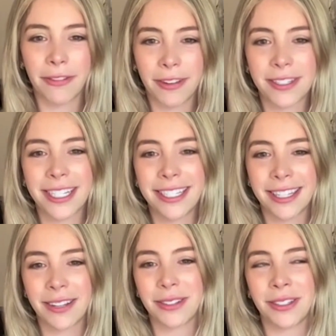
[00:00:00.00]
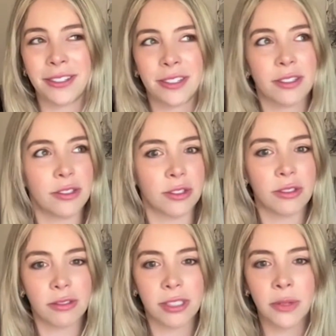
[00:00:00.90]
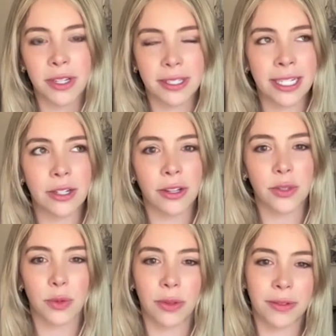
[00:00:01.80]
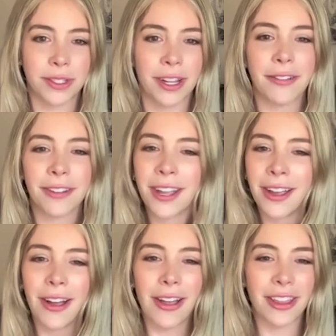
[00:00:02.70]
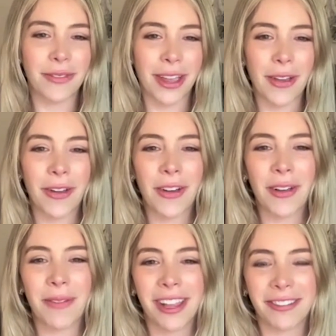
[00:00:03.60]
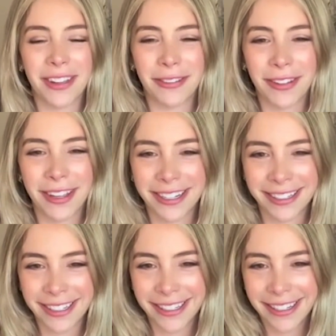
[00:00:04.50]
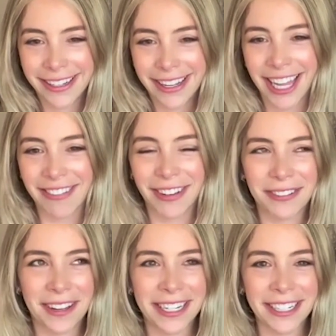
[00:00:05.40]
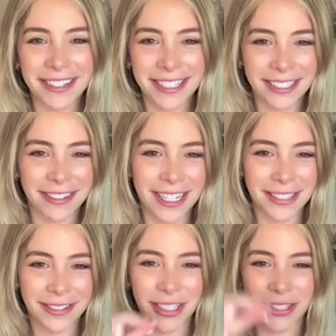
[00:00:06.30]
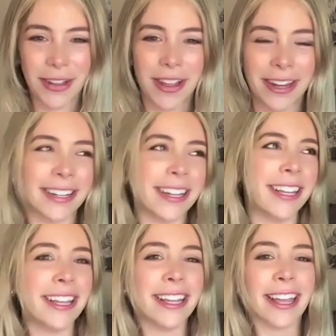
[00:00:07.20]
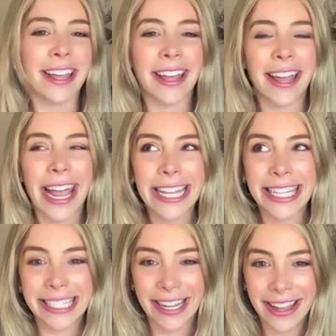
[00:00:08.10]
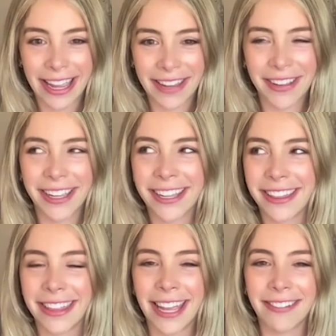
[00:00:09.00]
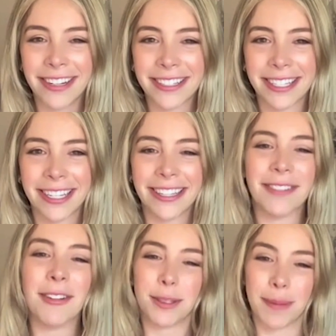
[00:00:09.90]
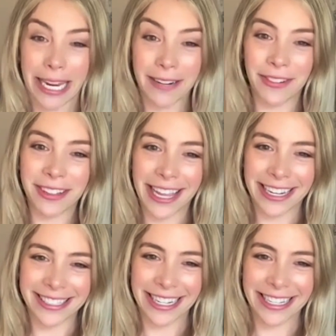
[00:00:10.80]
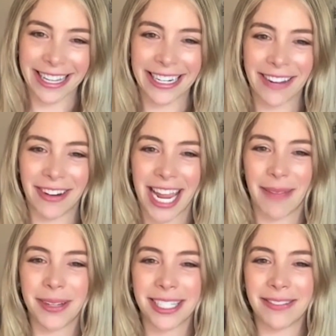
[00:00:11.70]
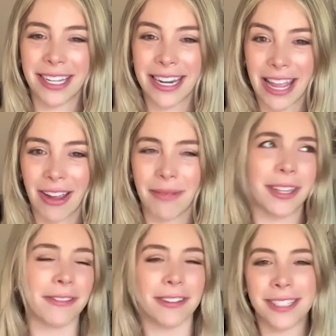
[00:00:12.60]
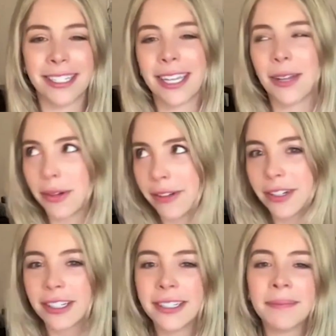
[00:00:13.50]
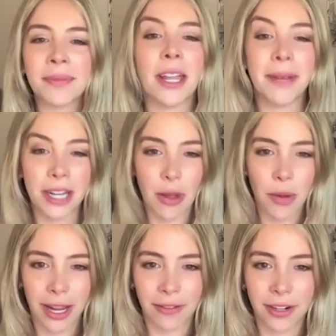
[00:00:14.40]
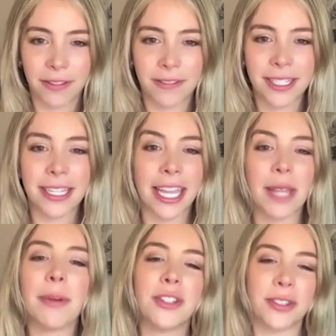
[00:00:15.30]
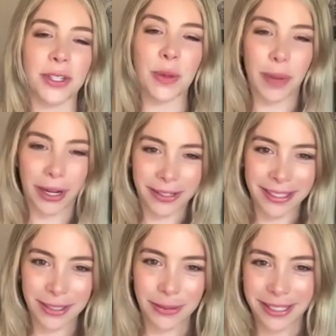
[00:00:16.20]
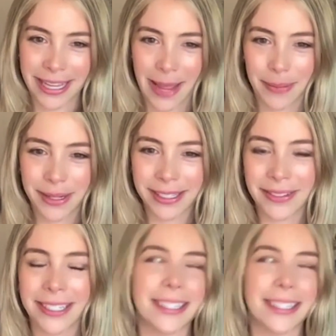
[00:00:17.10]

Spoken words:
15,000 USD dollars worth of stuff. All of my own, all of my fun ERC20s was just gone. At the time, that was the most painful lesson that had ever happened to me. And now I'm like 15K, whatever. I mean, not whatever to 15K, but just in comparison to what's happened to me